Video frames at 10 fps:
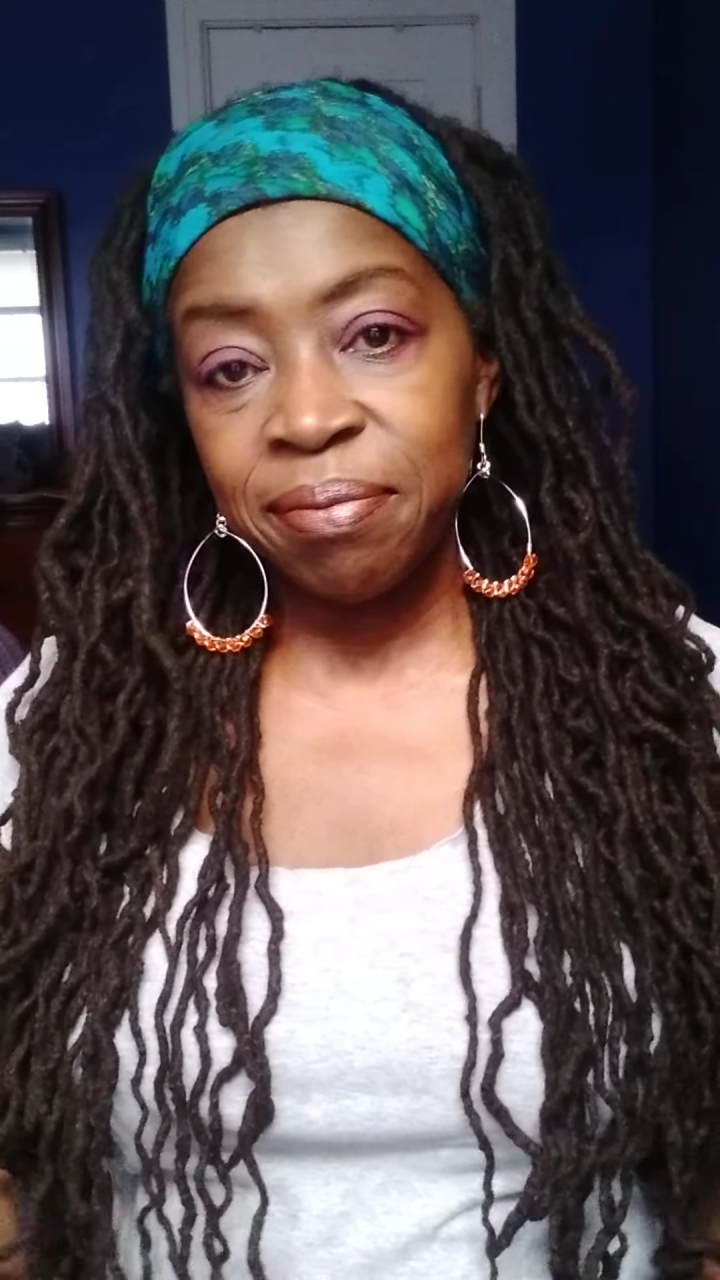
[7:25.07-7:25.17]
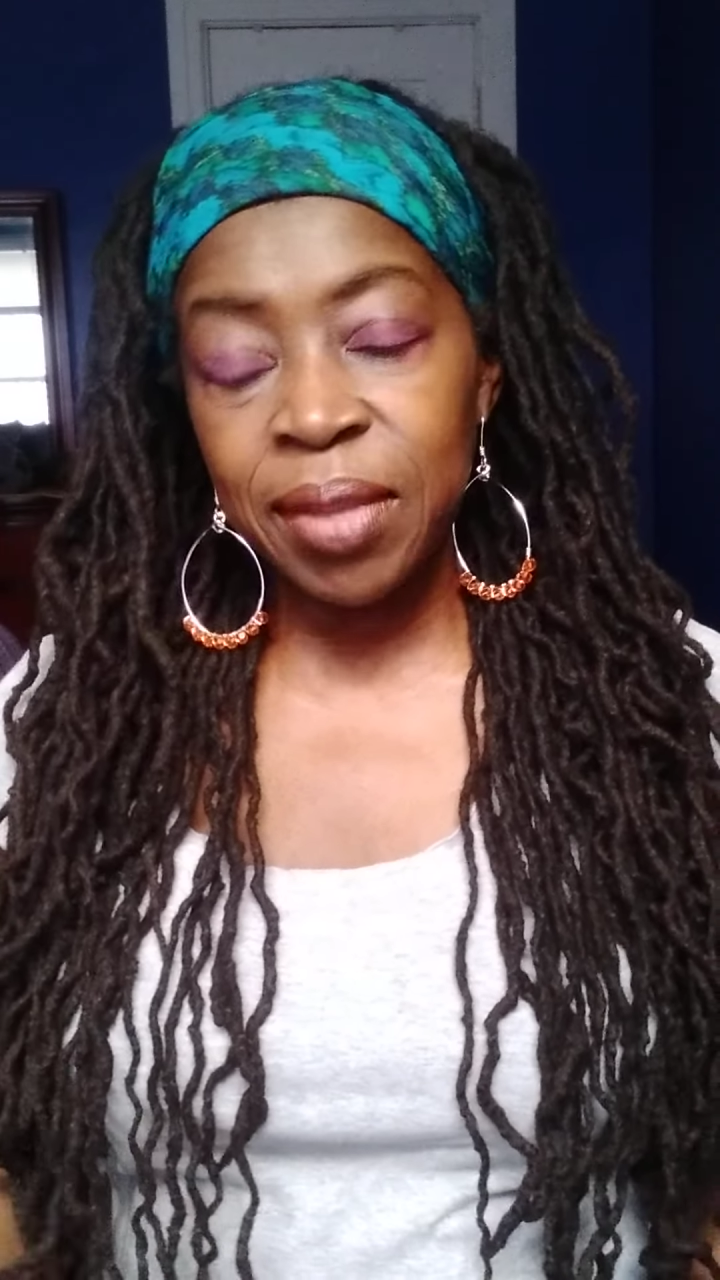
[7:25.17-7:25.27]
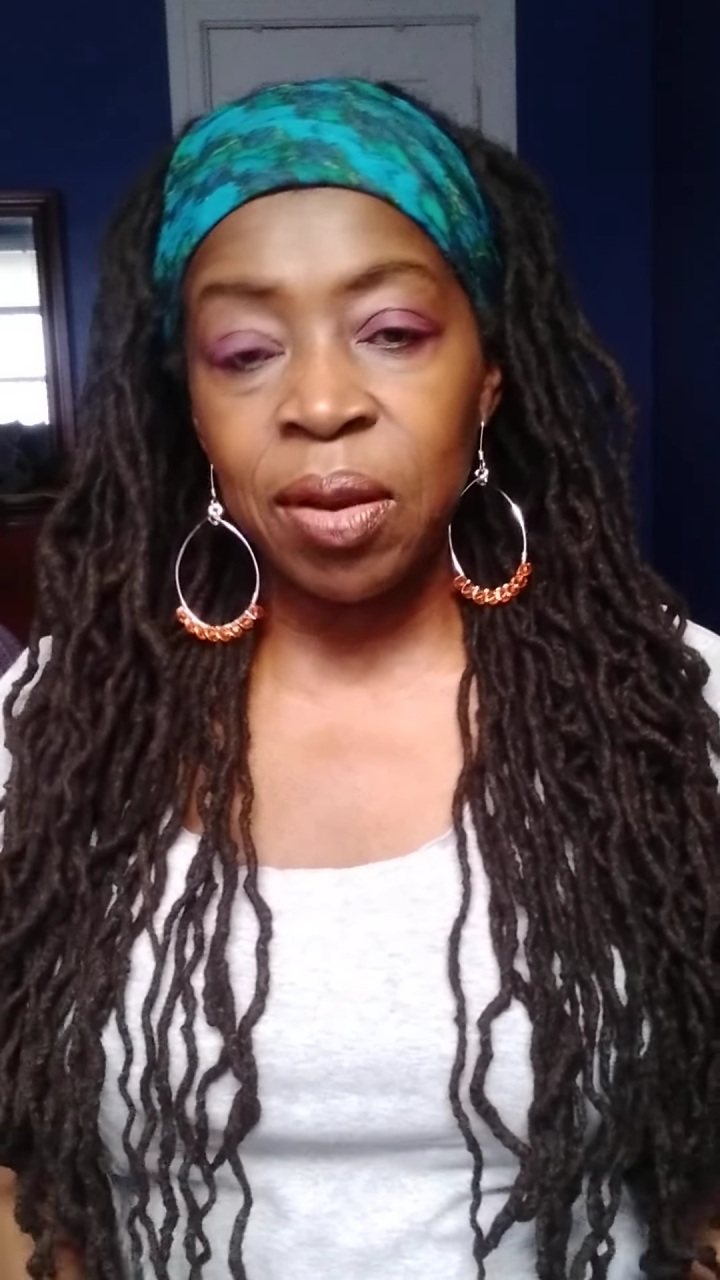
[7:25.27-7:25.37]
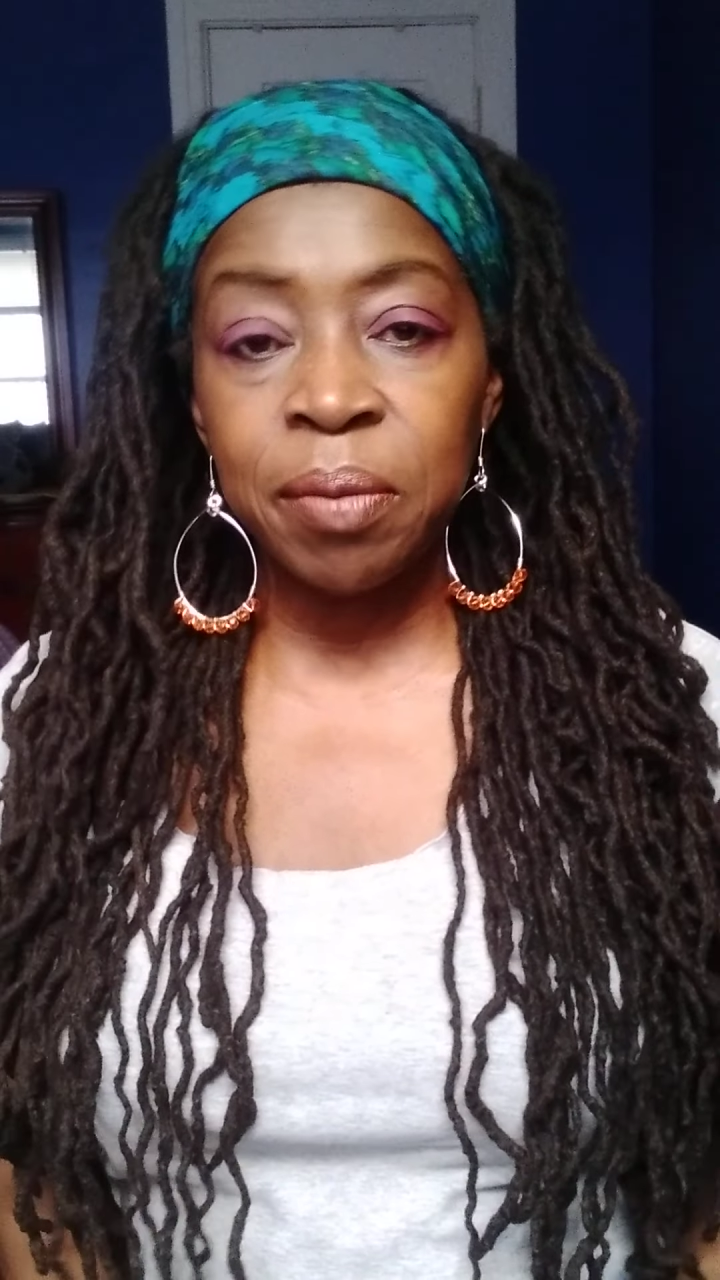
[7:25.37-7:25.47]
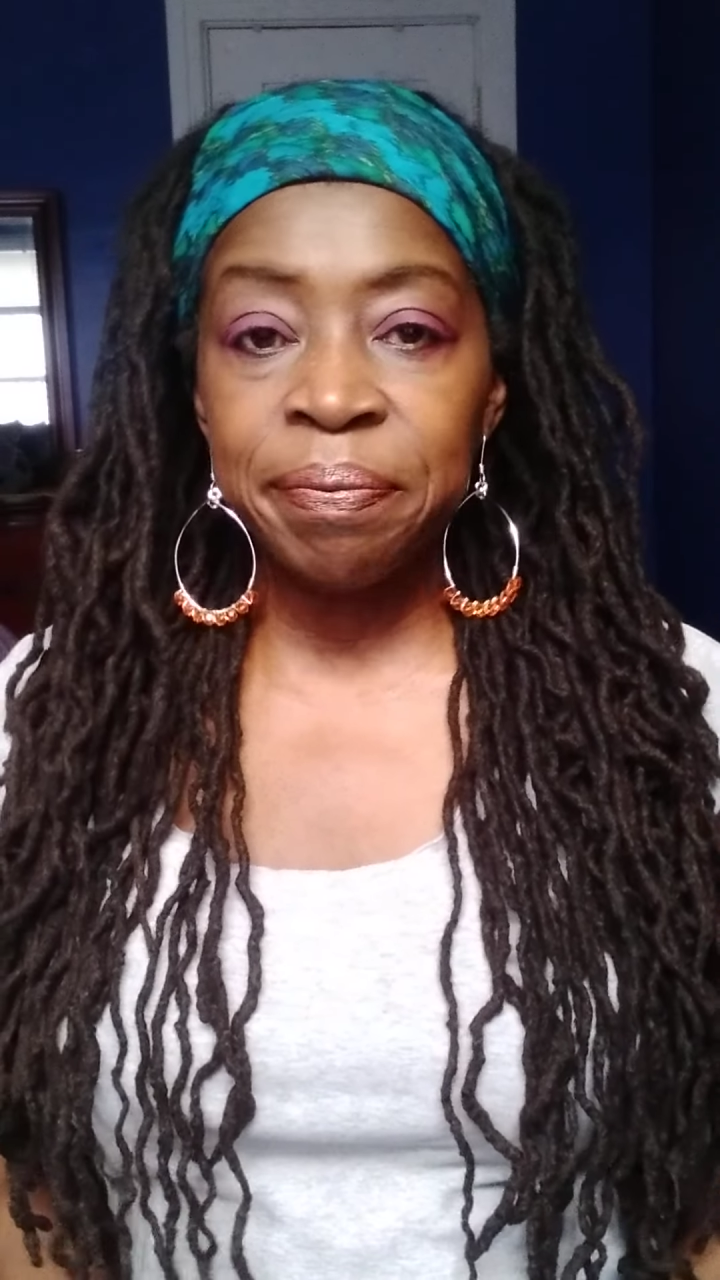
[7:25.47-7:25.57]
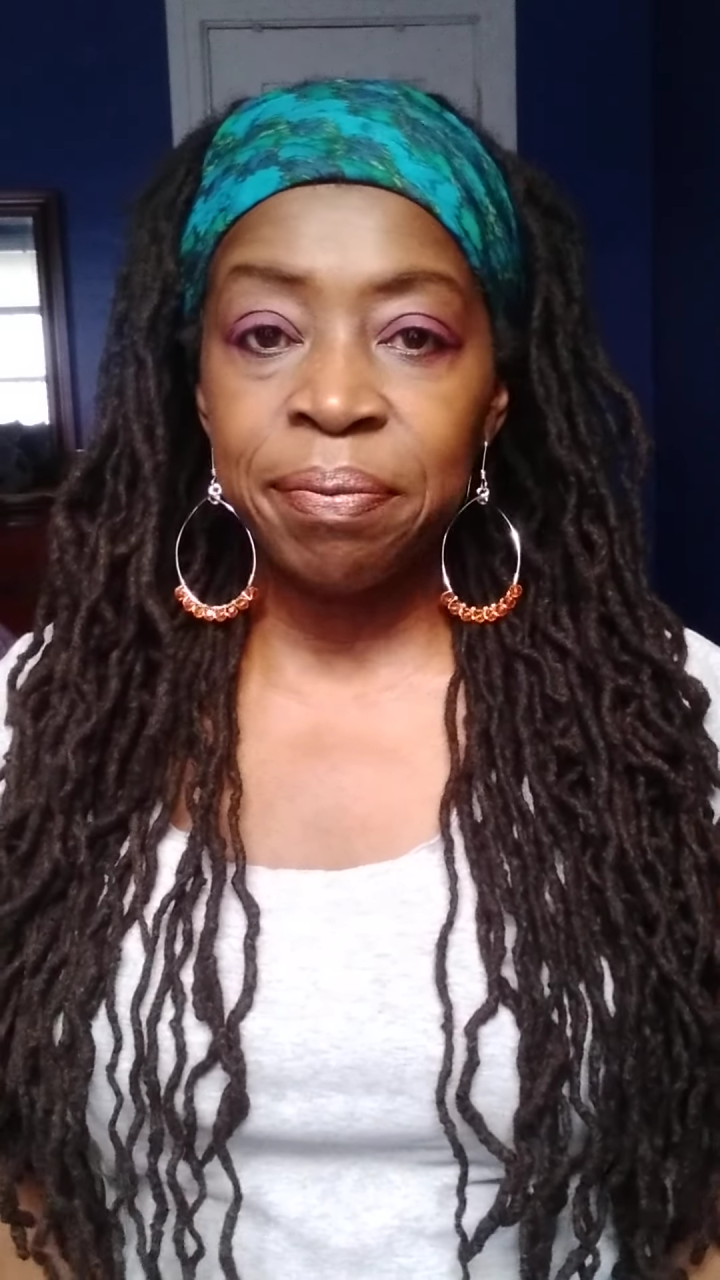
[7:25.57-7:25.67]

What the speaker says: you know,